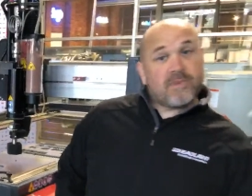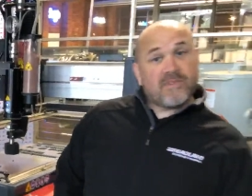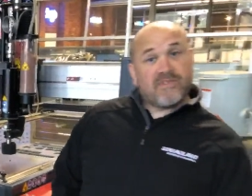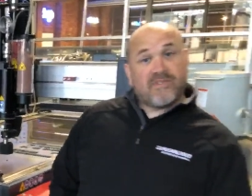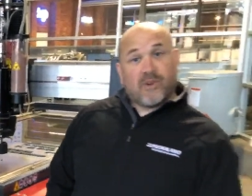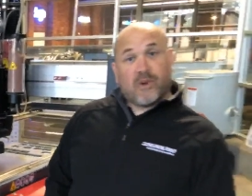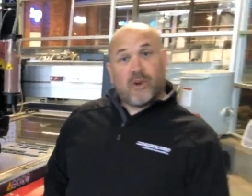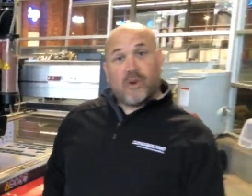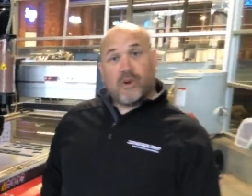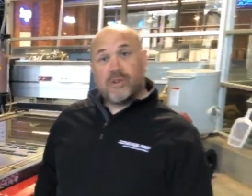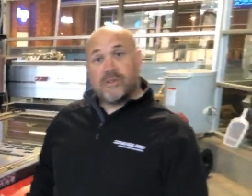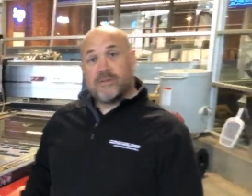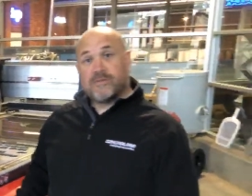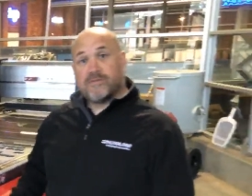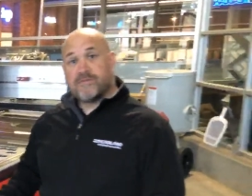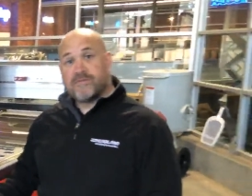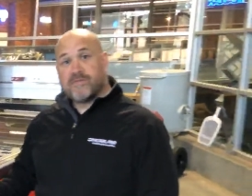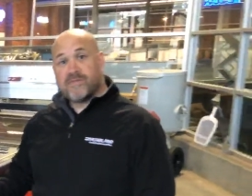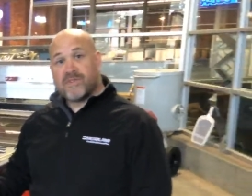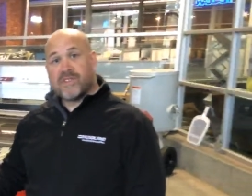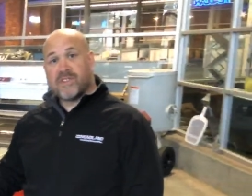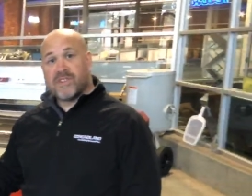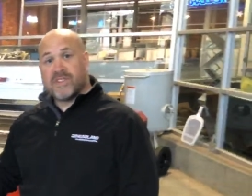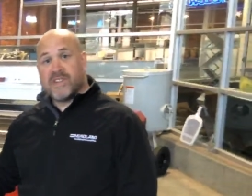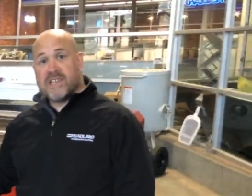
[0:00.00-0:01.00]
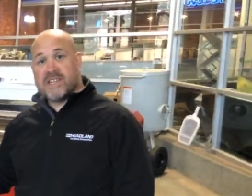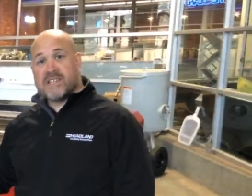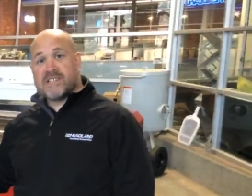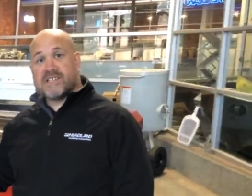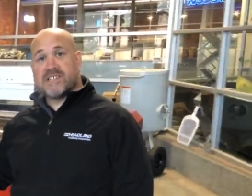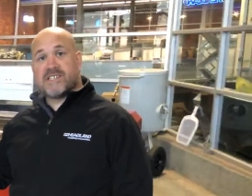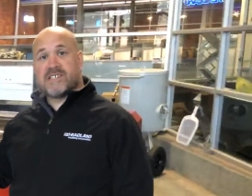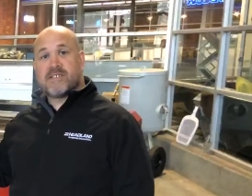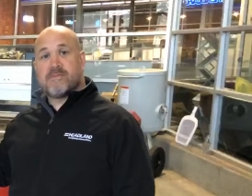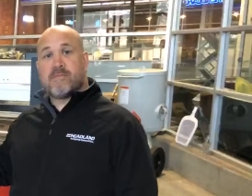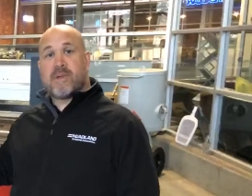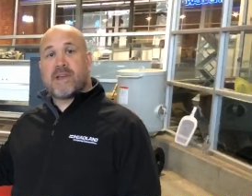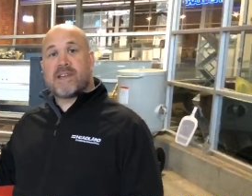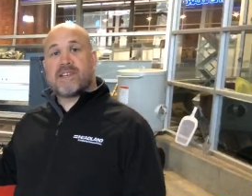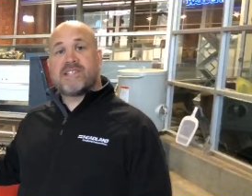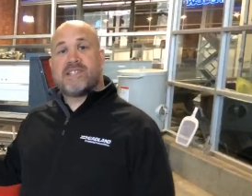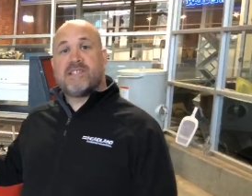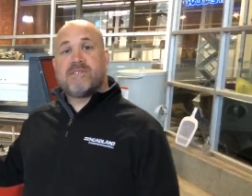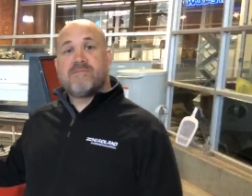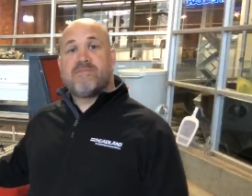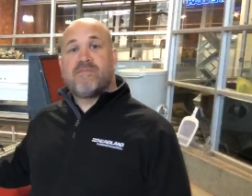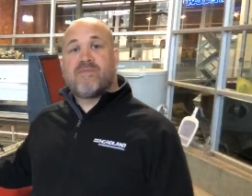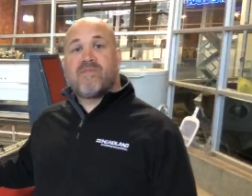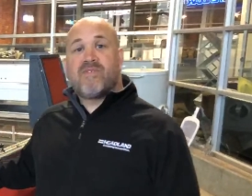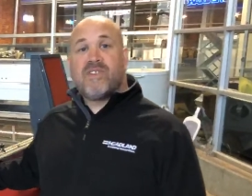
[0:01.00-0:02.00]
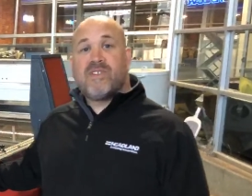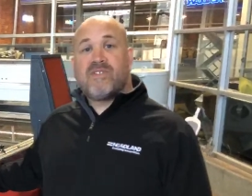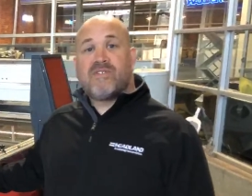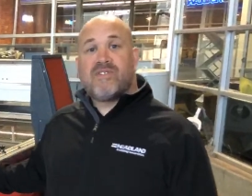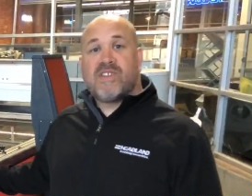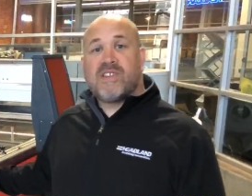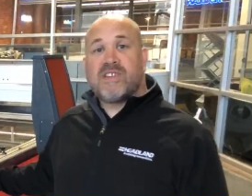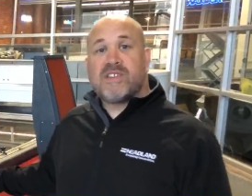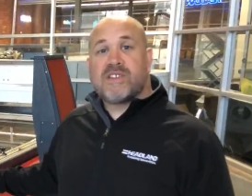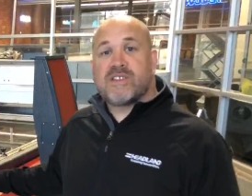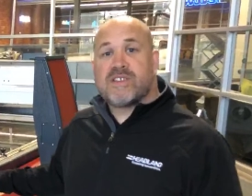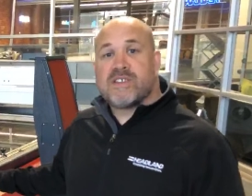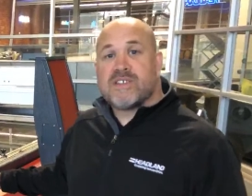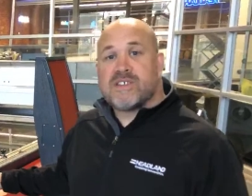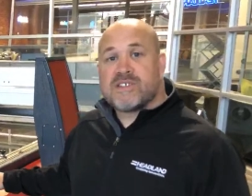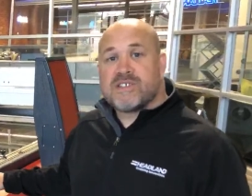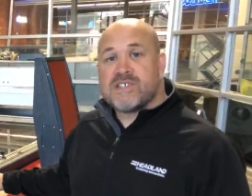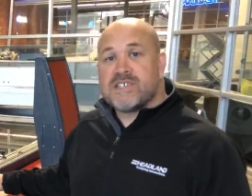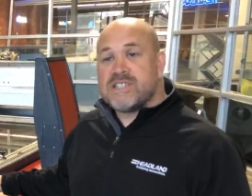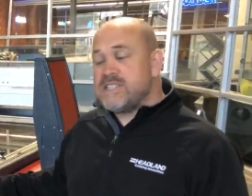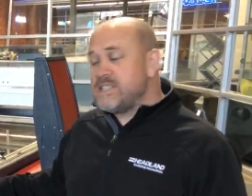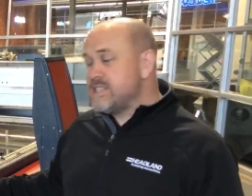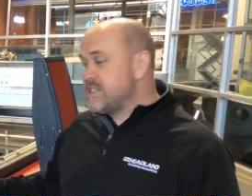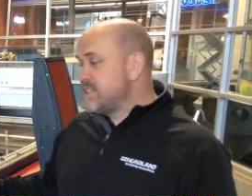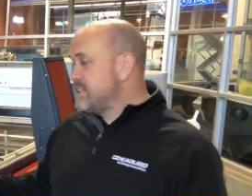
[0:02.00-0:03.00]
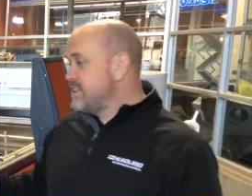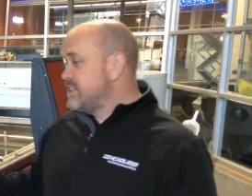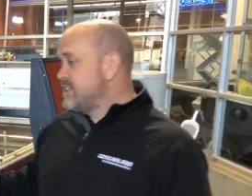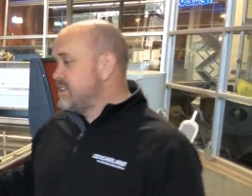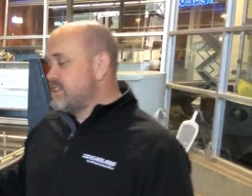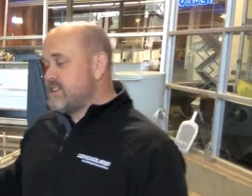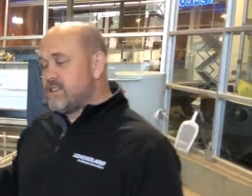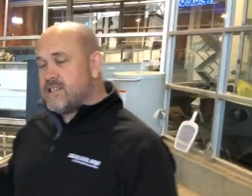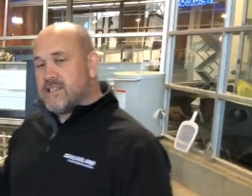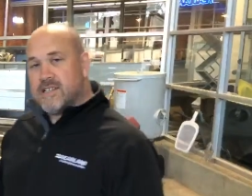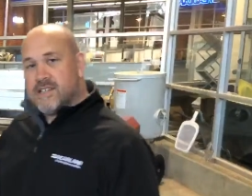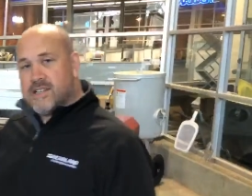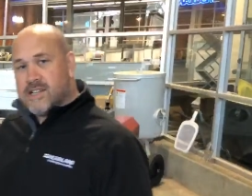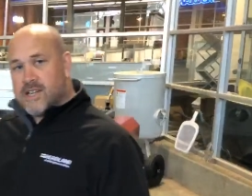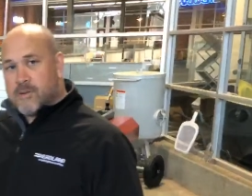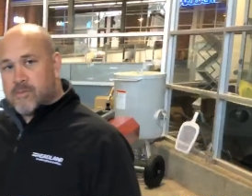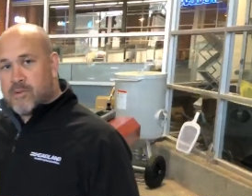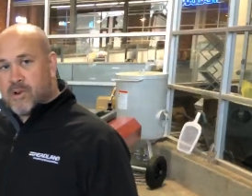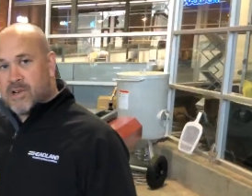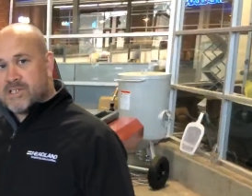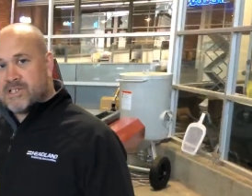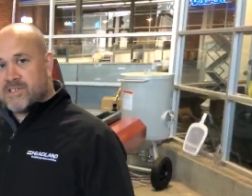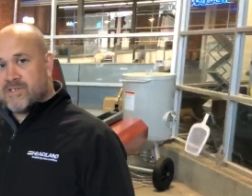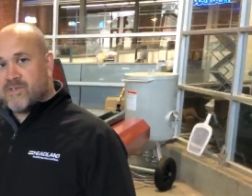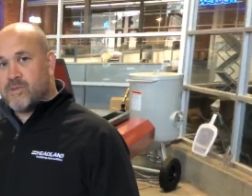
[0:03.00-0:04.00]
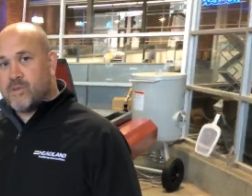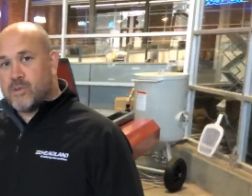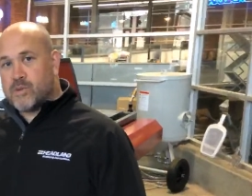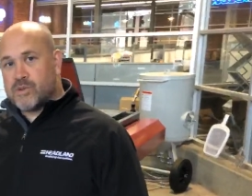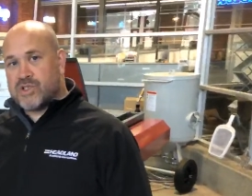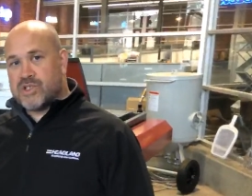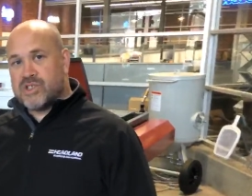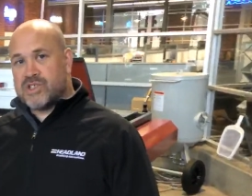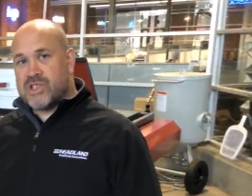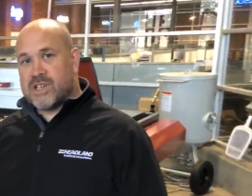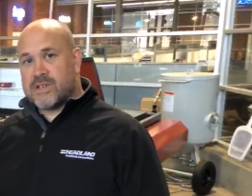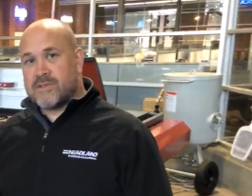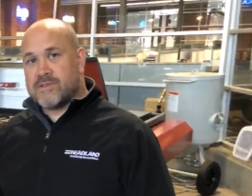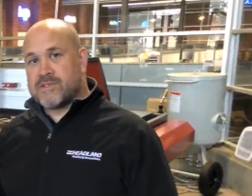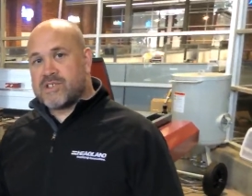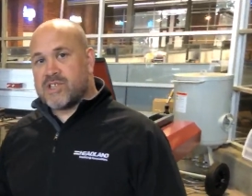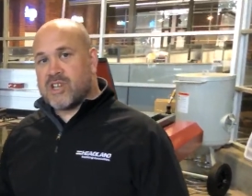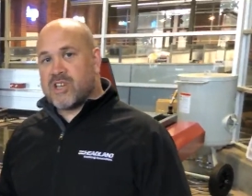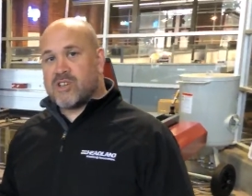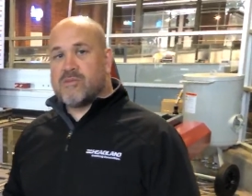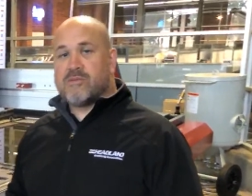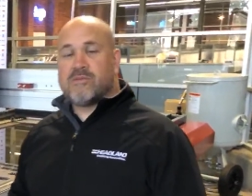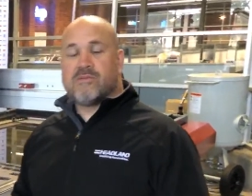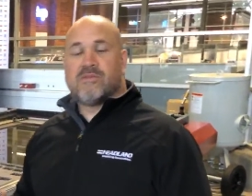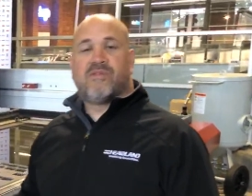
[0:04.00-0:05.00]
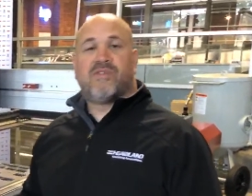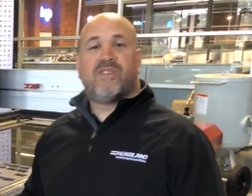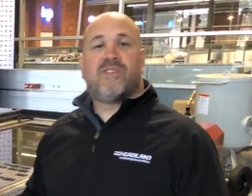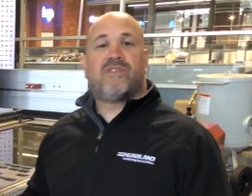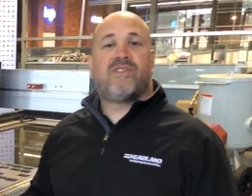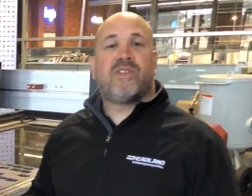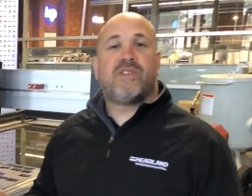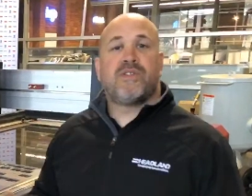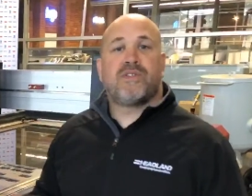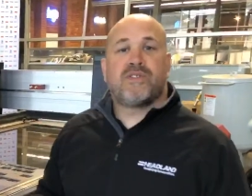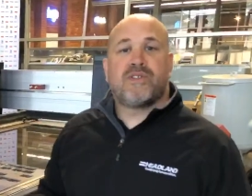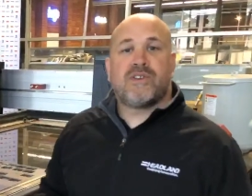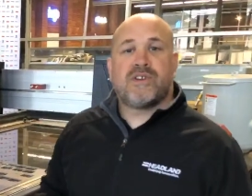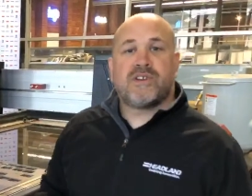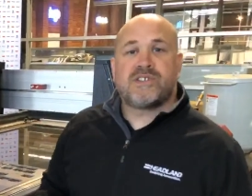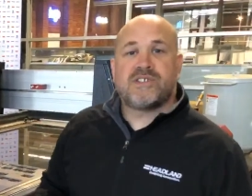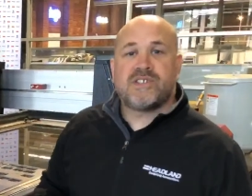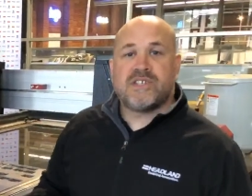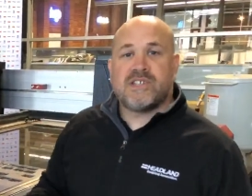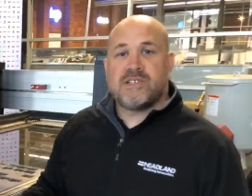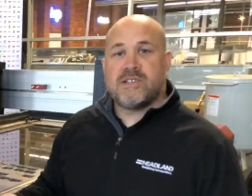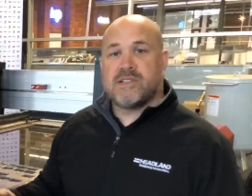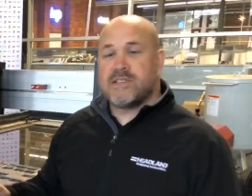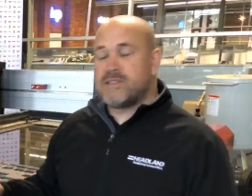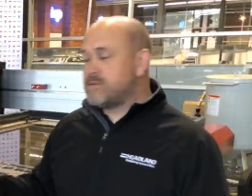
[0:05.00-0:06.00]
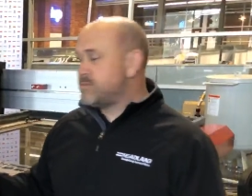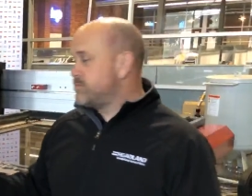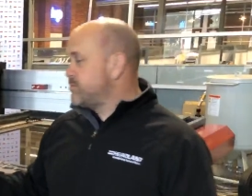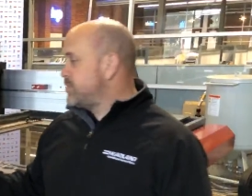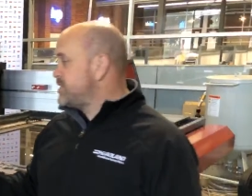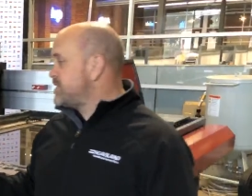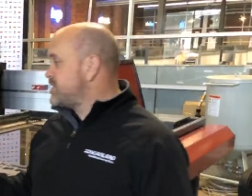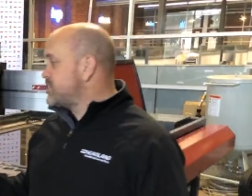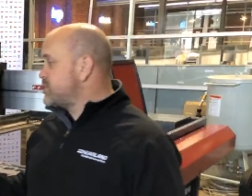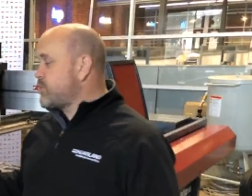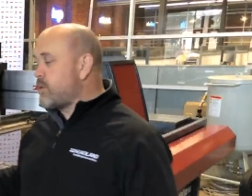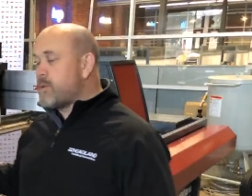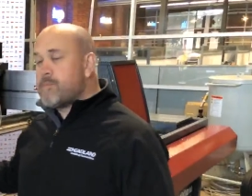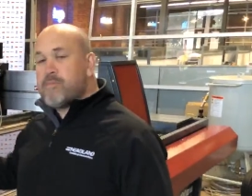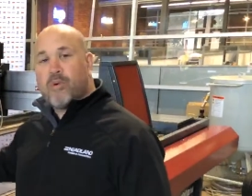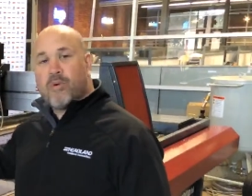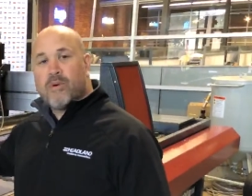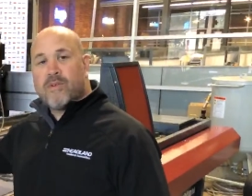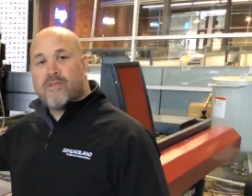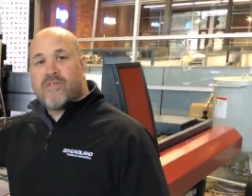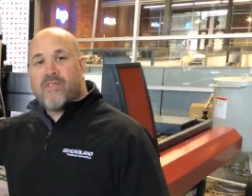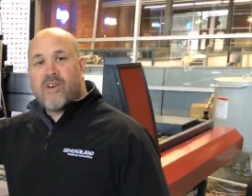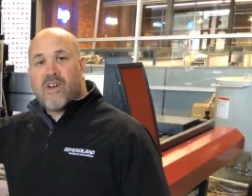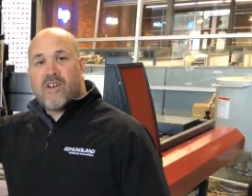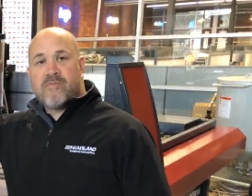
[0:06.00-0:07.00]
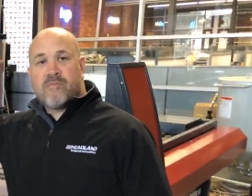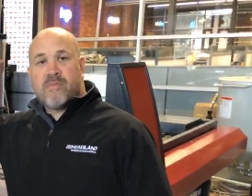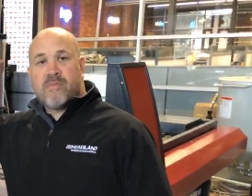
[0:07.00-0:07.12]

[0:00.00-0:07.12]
before, this is the Maxim 1530 abrasive waterjet. So 1530 means it's 1.5